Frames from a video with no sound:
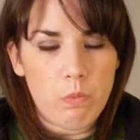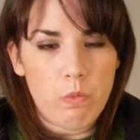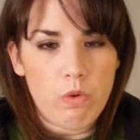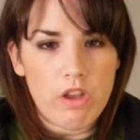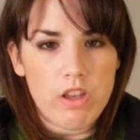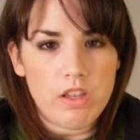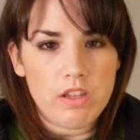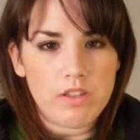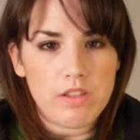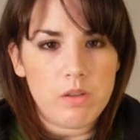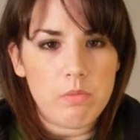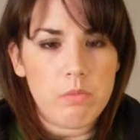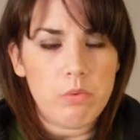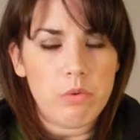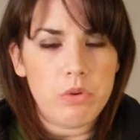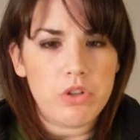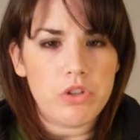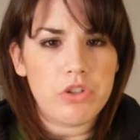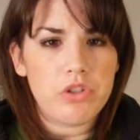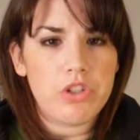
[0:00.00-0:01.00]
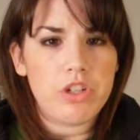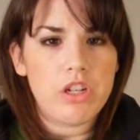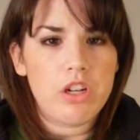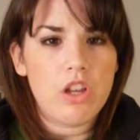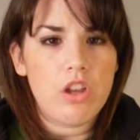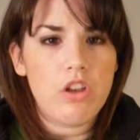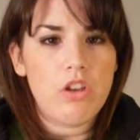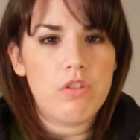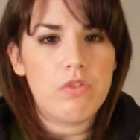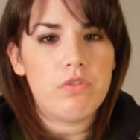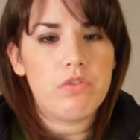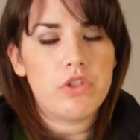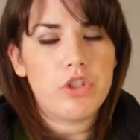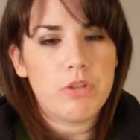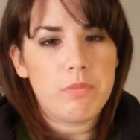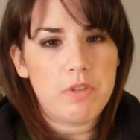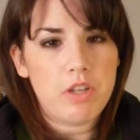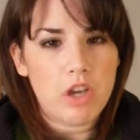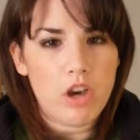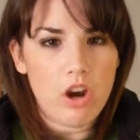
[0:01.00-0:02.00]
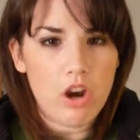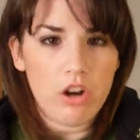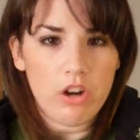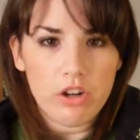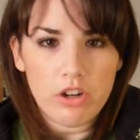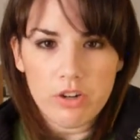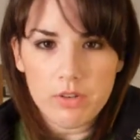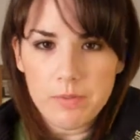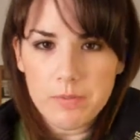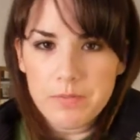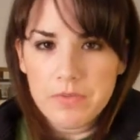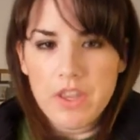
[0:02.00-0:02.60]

was a portrait of Jimmy Carter